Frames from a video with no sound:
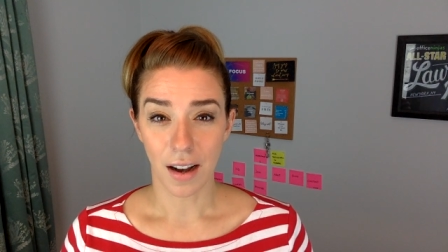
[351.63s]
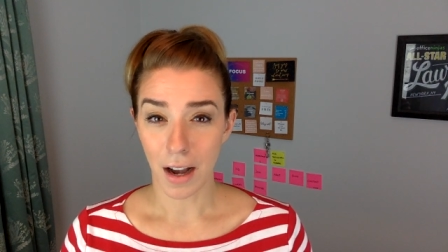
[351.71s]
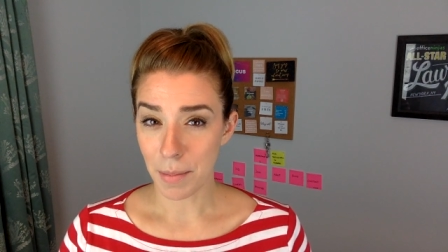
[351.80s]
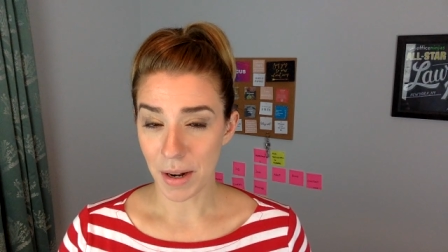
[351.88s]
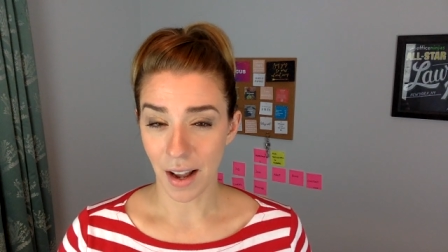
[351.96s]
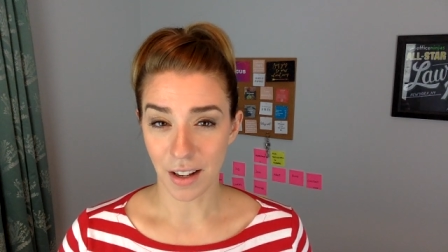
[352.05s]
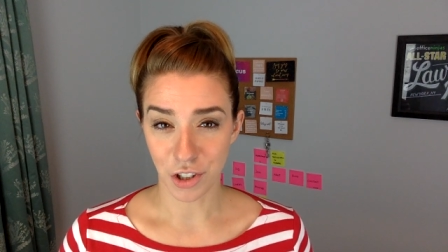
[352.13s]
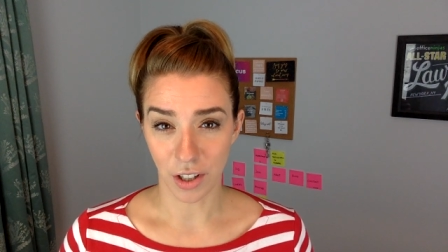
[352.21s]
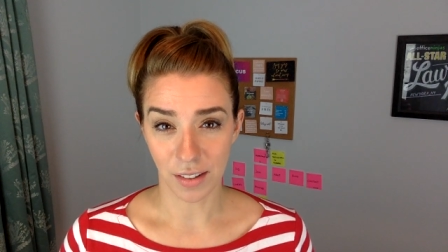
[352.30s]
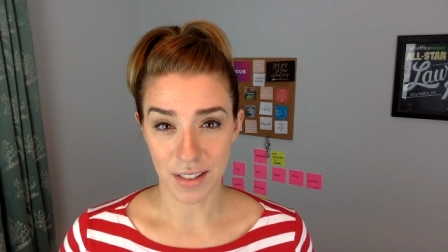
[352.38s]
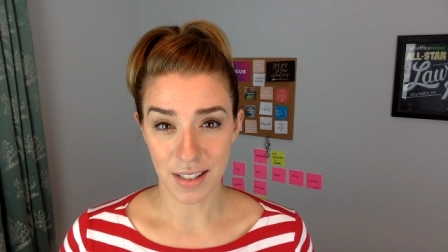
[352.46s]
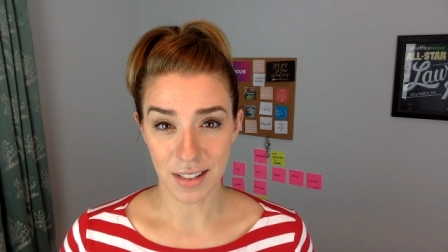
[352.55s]
I'm an
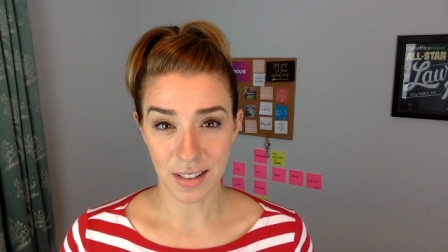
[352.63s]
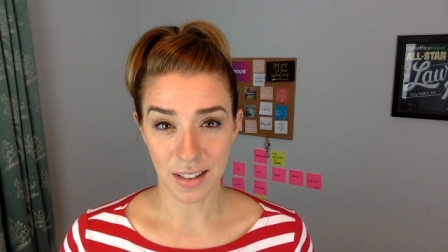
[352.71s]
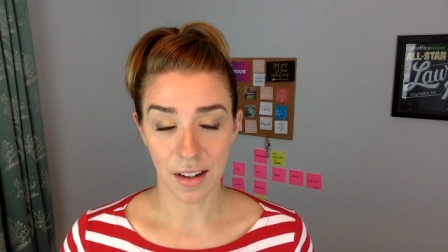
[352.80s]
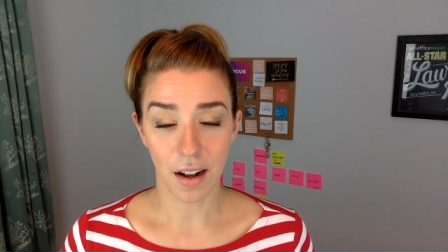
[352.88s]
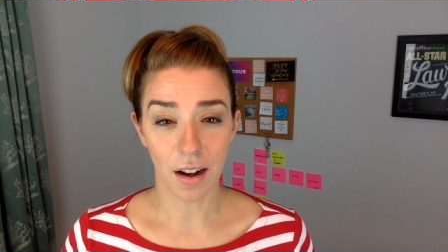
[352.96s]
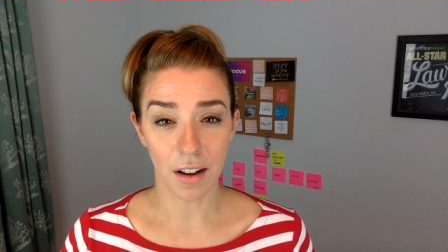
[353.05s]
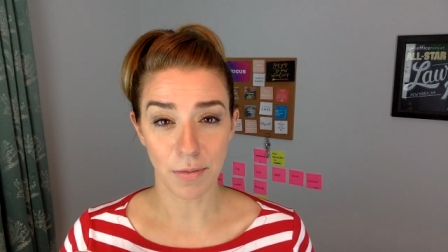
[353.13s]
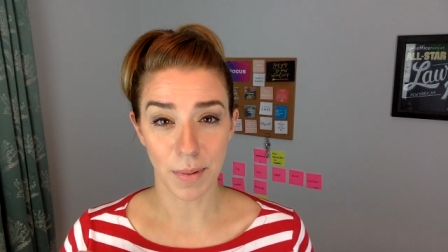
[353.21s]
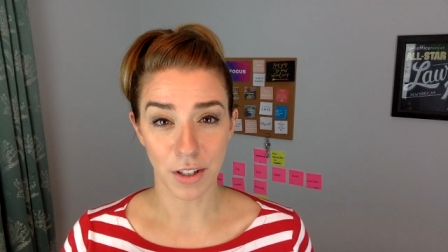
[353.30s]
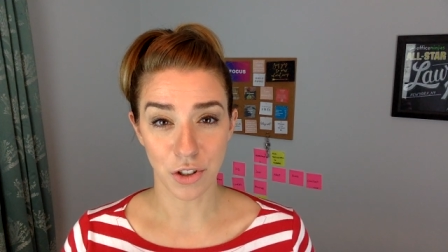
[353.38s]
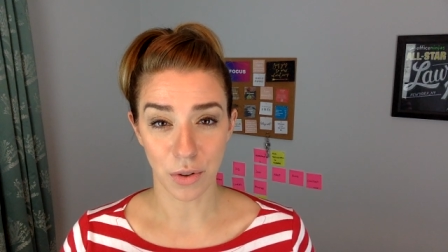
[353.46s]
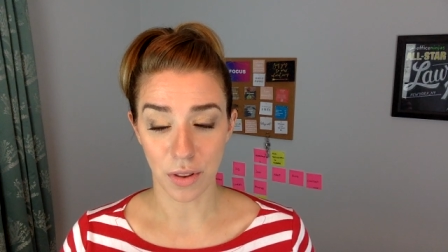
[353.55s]
agile assistant, I've
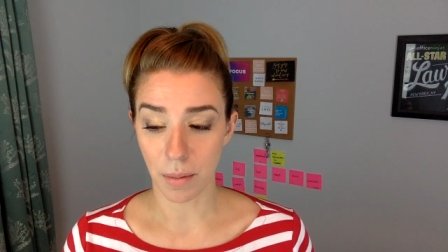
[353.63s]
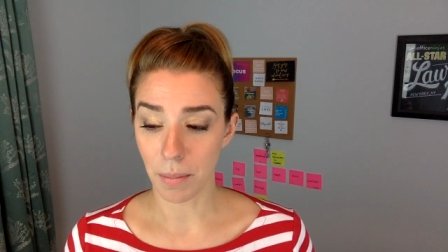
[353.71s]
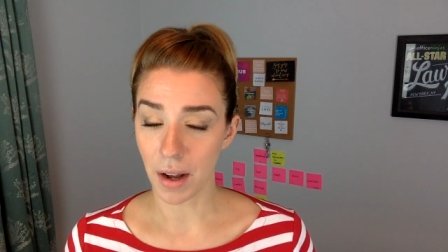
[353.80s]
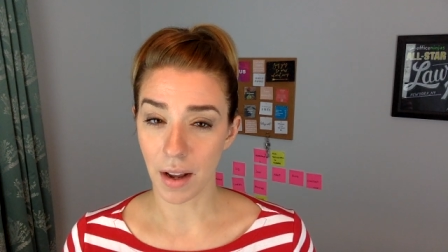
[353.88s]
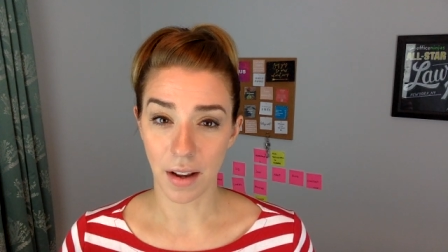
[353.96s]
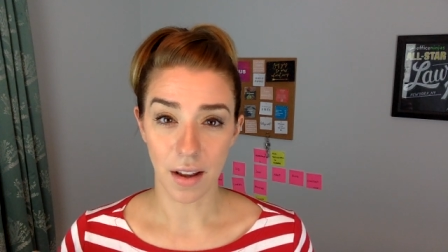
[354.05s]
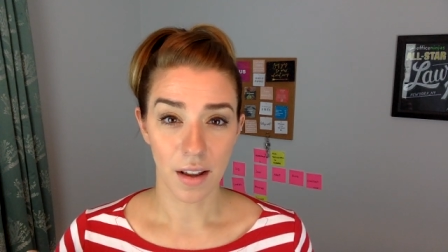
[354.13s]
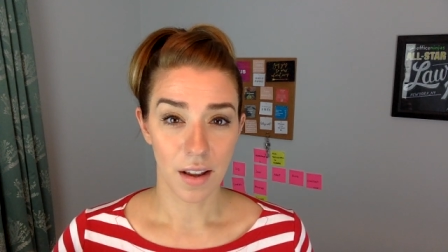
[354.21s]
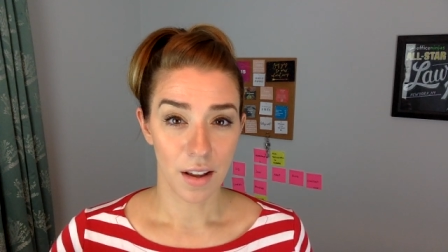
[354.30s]
made sure that my